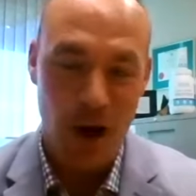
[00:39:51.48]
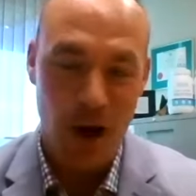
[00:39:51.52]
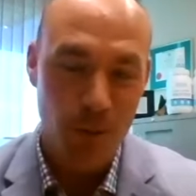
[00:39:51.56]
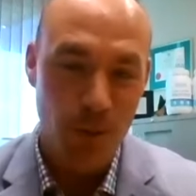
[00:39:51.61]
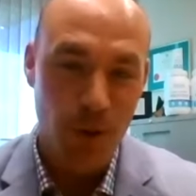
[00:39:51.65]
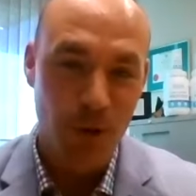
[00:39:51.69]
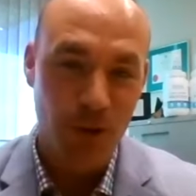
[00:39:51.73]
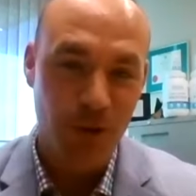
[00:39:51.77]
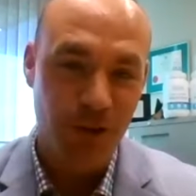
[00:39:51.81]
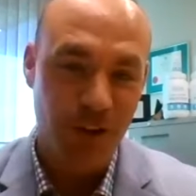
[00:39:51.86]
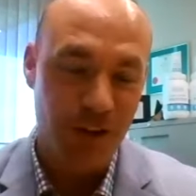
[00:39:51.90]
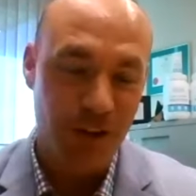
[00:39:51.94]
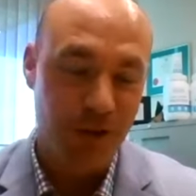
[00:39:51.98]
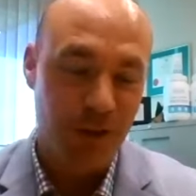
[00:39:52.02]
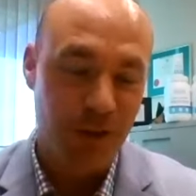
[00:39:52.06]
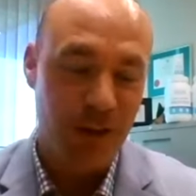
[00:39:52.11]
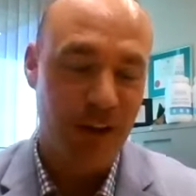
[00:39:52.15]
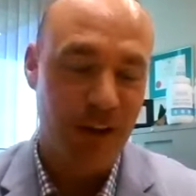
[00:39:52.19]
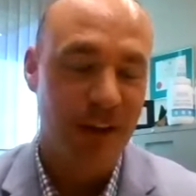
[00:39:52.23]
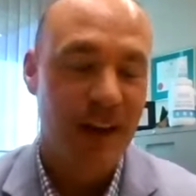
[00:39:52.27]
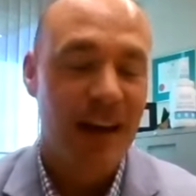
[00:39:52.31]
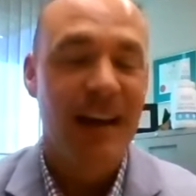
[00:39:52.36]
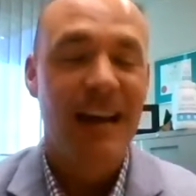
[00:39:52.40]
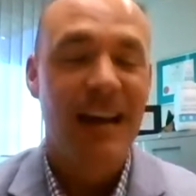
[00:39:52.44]
almost, if
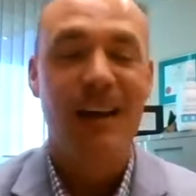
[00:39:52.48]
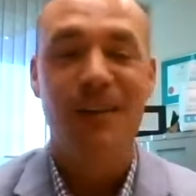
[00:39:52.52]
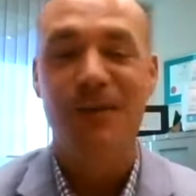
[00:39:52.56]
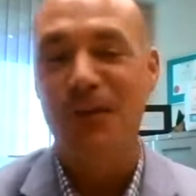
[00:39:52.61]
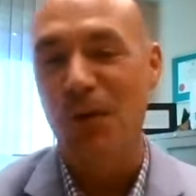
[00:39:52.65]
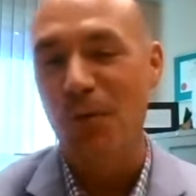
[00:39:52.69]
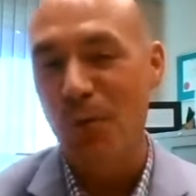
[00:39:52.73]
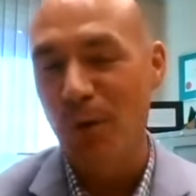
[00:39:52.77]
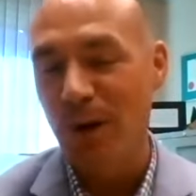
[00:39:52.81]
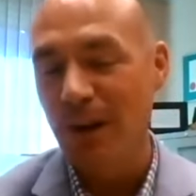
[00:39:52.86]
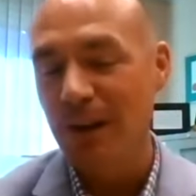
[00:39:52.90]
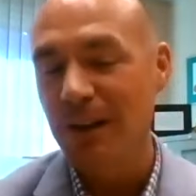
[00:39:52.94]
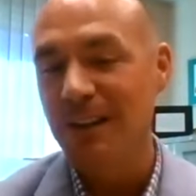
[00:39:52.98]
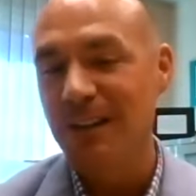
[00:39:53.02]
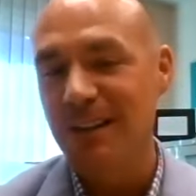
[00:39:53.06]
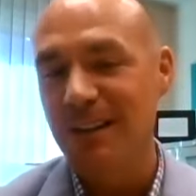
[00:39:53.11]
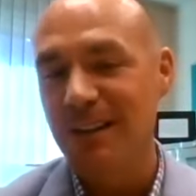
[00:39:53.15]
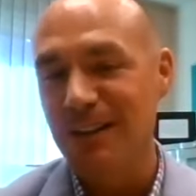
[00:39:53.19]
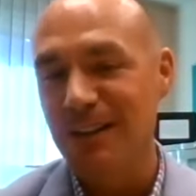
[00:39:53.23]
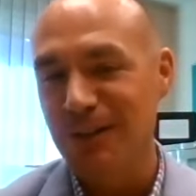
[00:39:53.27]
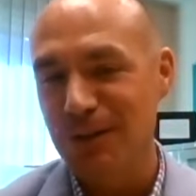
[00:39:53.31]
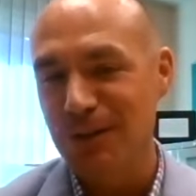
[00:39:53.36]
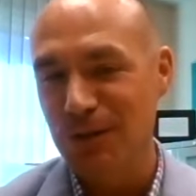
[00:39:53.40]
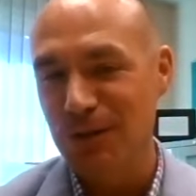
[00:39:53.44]
if they're willing to
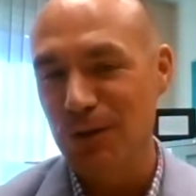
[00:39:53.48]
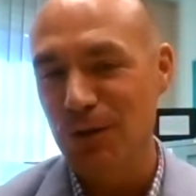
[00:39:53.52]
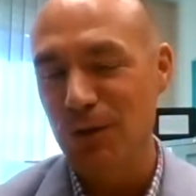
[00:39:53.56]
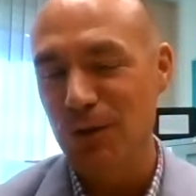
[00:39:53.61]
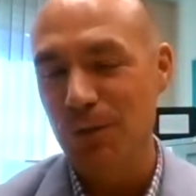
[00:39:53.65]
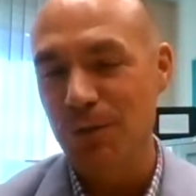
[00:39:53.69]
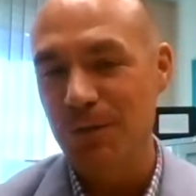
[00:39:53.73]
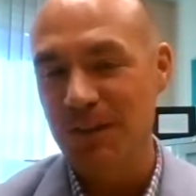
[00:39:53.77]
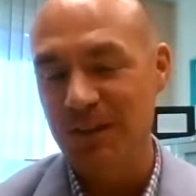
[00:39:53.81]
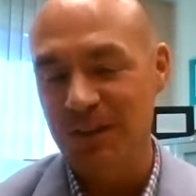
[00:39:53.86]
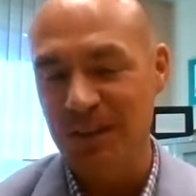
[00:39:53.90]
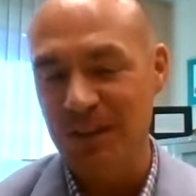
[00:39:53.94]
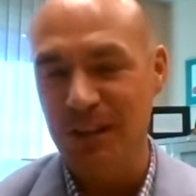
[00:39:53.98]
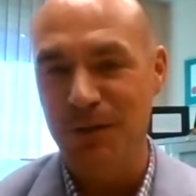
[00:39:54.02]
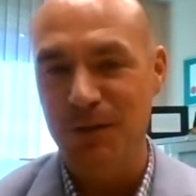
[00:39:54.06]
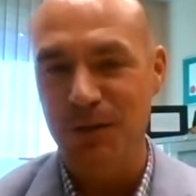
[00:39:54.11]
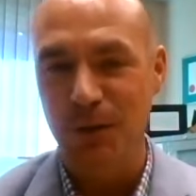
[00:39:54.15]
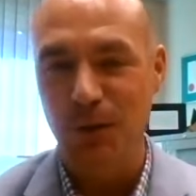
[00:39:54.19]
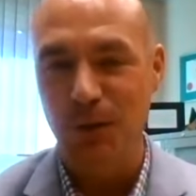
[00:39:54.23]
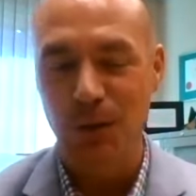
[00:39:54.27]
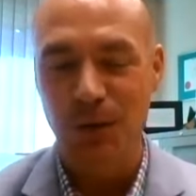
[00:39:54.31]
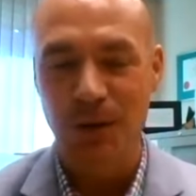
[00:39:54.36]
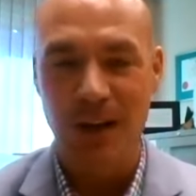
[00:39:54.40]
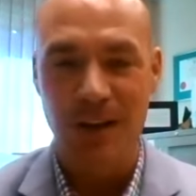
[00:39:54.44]
consume
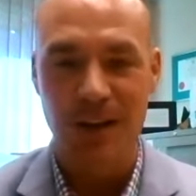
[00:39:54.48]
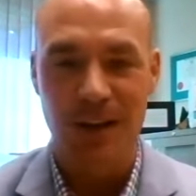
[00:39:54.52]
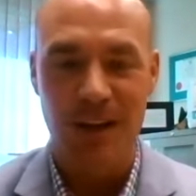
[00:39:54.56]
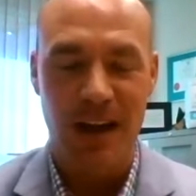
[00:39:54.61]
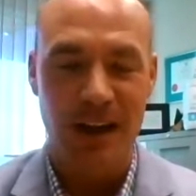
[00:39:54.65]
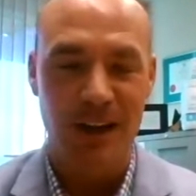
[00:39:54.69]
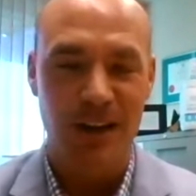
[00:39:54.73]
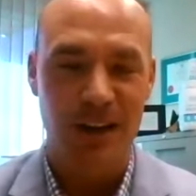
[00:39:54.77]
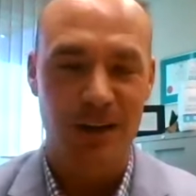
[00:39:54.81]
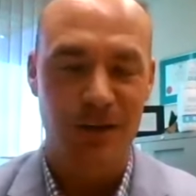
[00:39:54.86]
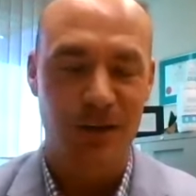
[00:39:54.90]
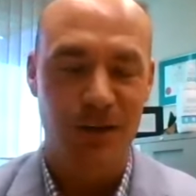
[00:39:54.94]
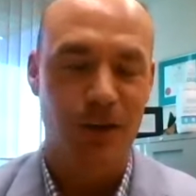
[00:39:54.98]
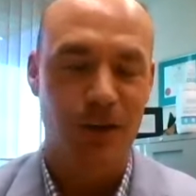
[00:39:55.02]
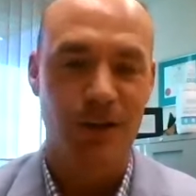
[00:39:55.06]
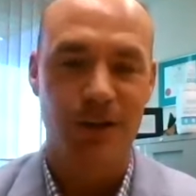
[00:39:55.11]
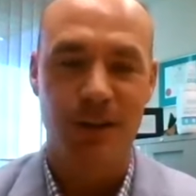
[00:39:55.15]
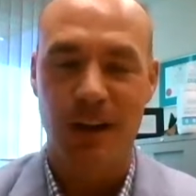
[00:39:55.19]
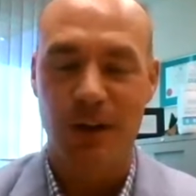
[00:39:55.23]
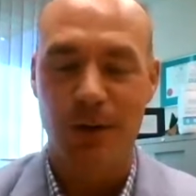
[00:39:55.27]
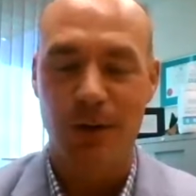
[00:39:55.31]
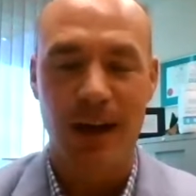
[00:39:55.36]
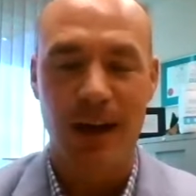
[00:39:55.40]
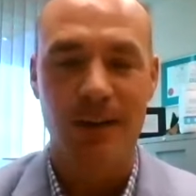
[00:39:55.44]
seafood and they
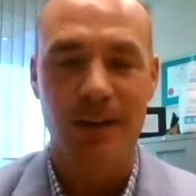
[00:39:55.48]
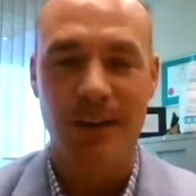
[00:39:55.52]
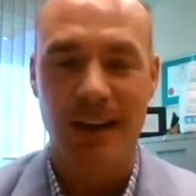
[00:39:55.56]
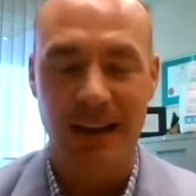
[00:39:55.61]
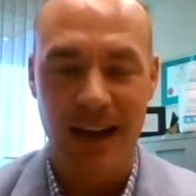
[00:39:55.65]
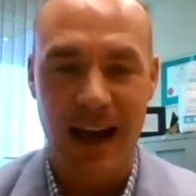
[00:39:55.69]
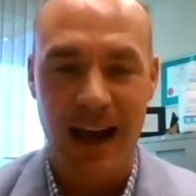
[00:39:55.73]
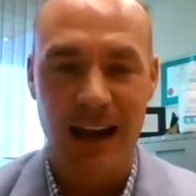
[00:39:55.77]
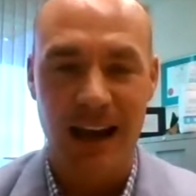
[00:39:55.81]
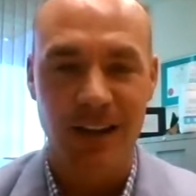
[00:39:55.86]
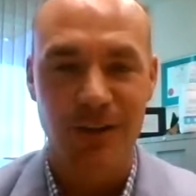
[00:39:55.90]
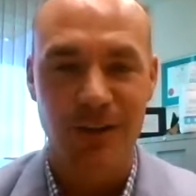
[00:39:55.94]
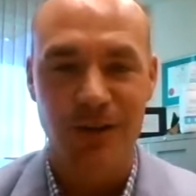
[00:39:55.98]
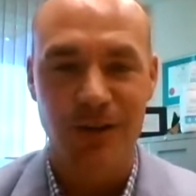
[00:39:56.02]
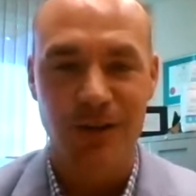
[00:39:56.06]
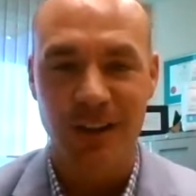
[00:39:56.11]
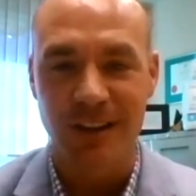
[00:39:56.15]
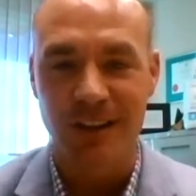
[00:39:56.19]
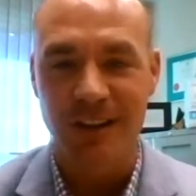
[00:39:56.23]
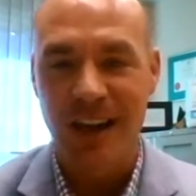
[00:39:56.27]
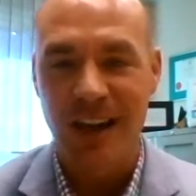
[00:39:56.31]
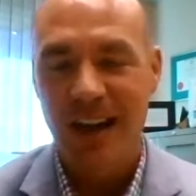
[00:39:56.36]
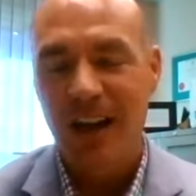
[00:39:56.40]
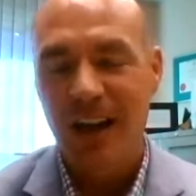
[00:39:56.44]
they don't have any
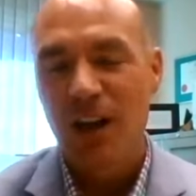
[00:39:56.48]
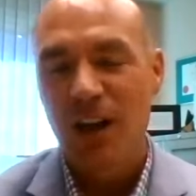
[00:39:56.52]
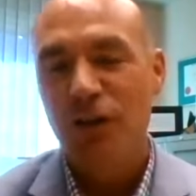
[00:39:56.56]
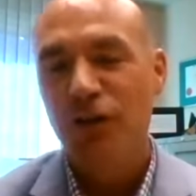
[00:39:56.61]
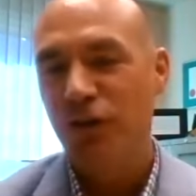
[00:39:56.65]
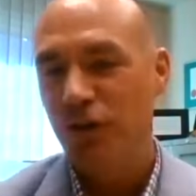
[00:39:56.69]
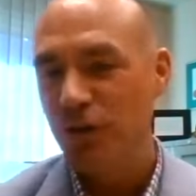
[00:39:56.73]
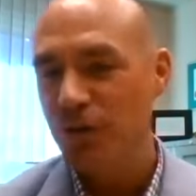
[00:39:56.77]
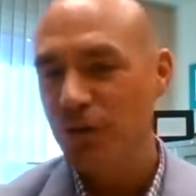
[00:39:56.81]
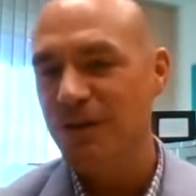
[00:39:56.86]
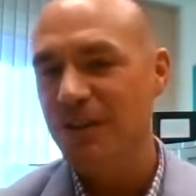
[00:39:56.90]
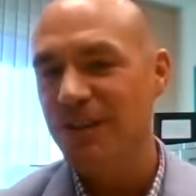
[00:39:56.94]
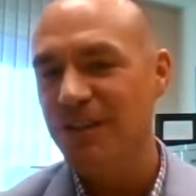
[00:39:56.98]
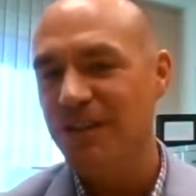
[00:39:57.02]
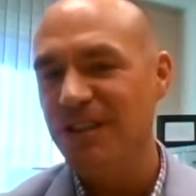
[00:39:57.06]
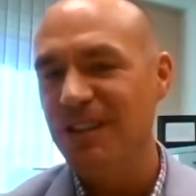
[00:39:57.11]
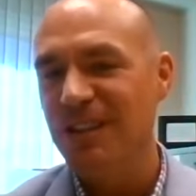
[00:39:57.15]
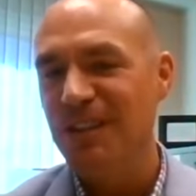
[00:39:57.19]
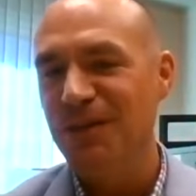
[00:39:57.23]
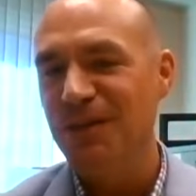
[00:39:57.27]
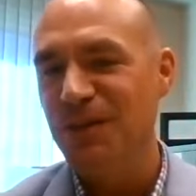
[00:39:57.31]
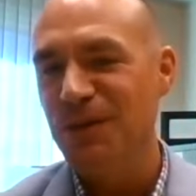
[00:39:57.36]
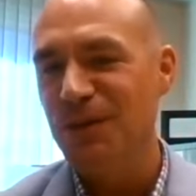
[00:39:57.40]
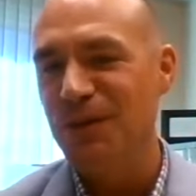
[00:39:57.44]
allergies, choose a
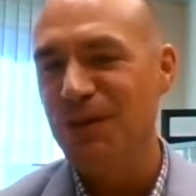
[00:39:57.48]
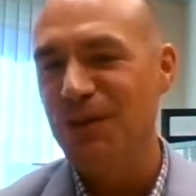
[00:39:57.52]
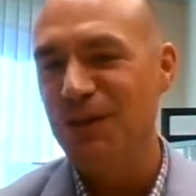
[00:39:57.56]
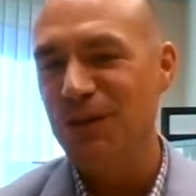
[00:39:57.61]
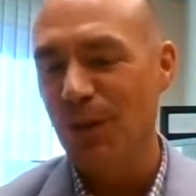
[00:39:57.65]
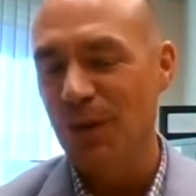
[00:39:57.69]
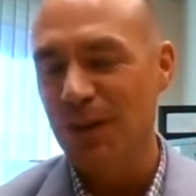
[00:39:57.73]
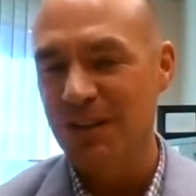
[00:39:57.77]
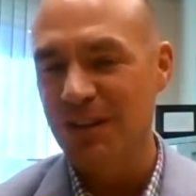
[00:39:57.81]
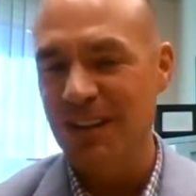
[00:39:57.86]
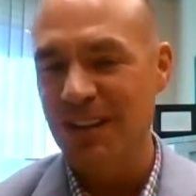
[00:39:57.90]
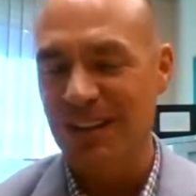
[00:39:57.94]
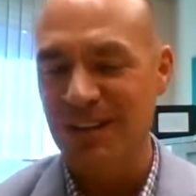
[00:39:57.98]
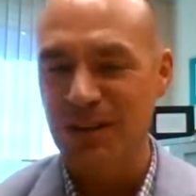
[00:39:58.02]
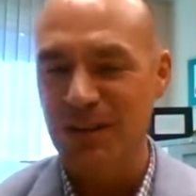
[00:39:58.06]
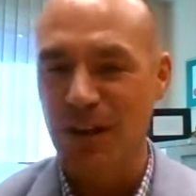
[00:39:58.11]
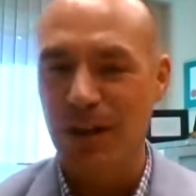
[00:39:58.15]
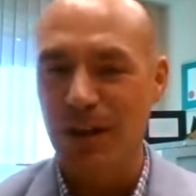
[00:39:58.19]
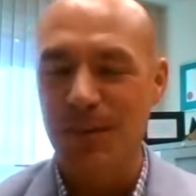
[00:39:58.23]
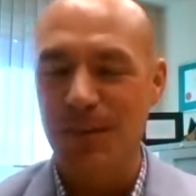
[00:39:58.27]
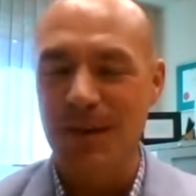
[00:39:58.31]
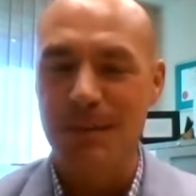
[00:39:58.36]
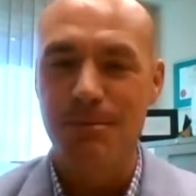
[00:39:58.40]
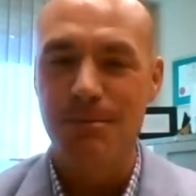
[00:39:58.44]
seafood source that's going
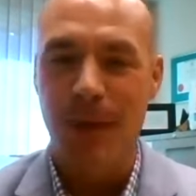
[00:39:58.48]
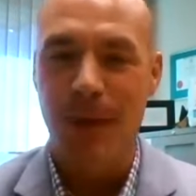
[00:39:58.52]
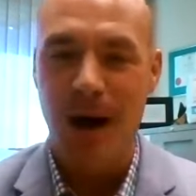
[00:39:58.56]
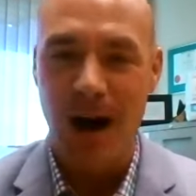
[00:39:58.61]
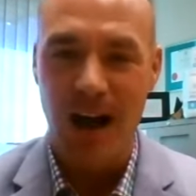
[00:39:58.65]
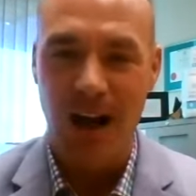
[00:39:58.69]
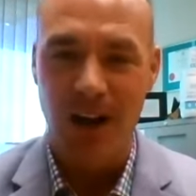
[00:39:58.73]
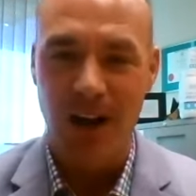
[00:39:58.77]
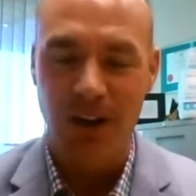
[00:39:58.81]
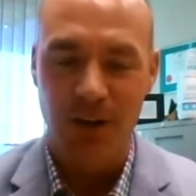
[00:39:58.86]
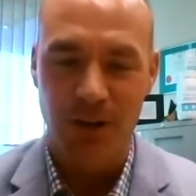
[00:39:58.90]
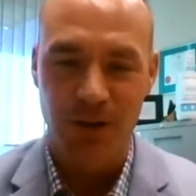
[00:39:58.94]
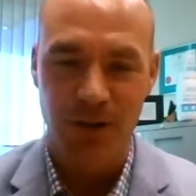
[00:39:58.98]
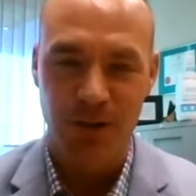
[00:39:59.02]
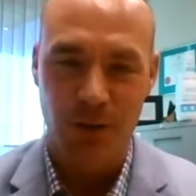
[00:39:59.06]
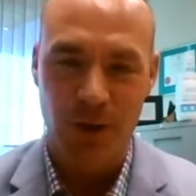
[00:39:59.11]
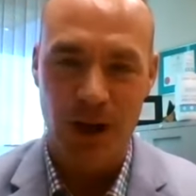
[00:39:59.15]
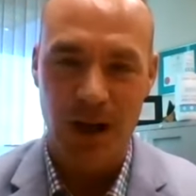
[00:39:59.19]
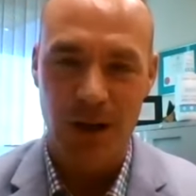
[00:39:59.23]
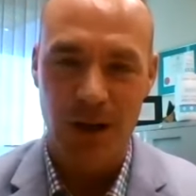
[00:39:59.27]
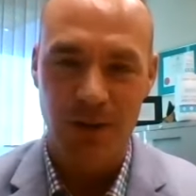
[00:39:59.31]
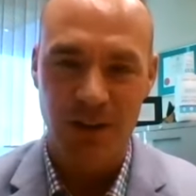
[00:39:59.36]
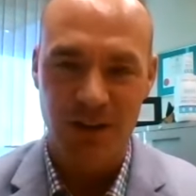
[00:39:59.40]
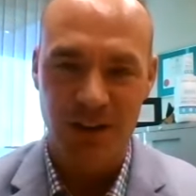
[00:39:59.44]
to be milder. So
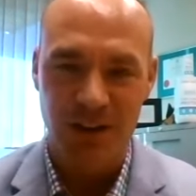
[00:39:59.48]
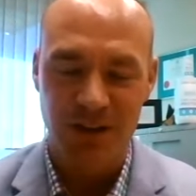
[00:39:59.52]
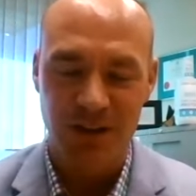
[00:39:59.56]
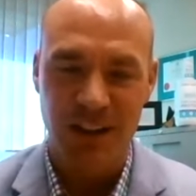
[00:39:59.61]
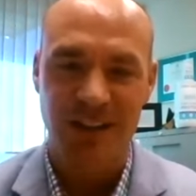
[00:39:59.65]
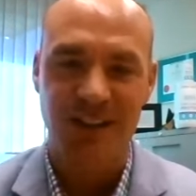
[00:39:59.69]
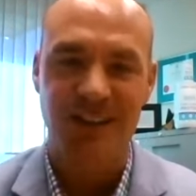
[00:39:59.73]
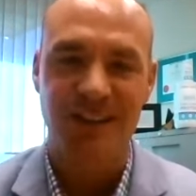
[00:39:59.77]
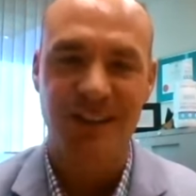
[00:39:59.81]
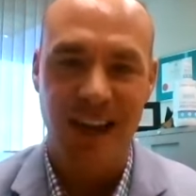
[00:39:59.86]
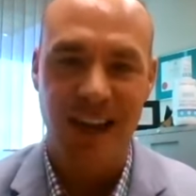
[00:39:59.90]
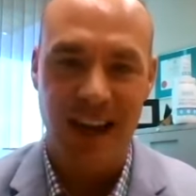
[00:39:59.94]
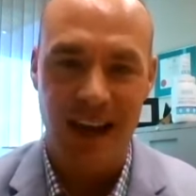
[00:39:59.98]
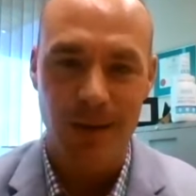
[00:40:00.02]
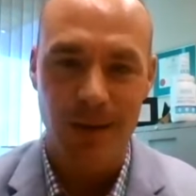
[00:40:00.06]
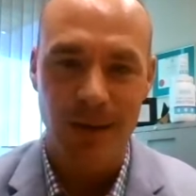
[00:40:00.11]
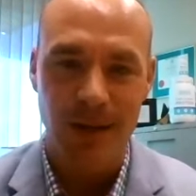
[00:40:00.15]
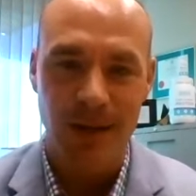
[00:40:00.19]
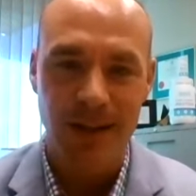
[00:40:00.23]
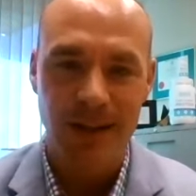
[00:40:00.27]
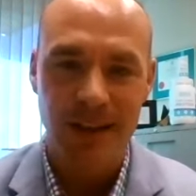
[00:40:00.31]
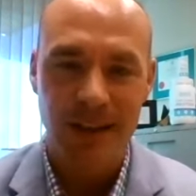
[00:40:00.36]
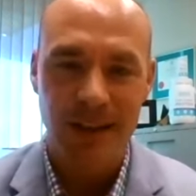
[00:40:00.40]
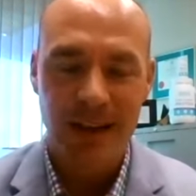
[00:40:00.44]
I would suggest
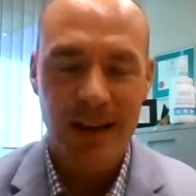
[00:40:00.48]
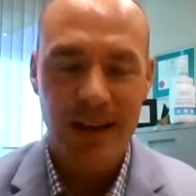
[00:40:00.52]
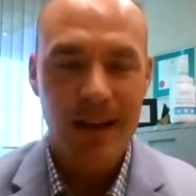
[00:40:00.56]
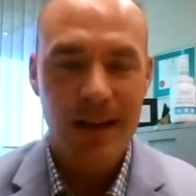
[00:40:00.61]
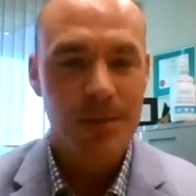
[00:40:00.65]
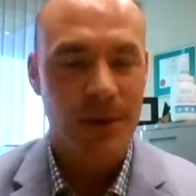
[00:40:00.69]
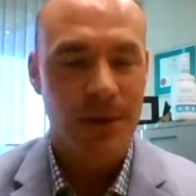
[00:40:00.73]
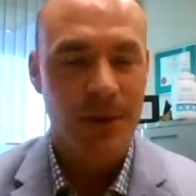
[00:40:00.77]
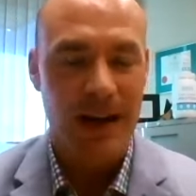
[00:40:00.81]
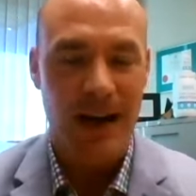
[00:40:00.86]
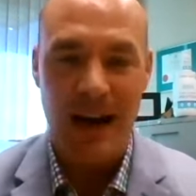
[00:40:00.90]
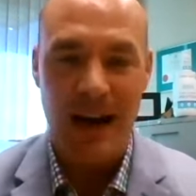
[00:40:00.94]
salmon, but